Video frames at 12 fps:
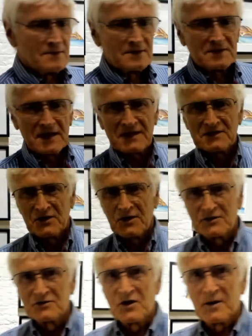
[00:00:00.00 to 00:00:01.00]
takes a
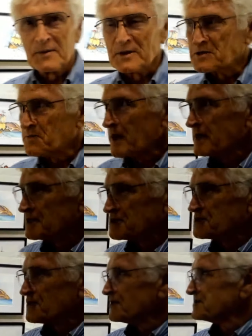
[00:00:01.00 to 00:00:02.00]
long time to explain the
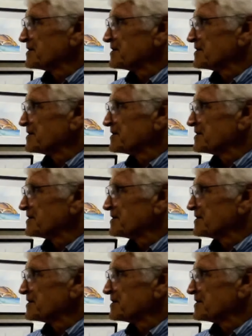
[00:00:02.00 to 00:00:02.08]
stories.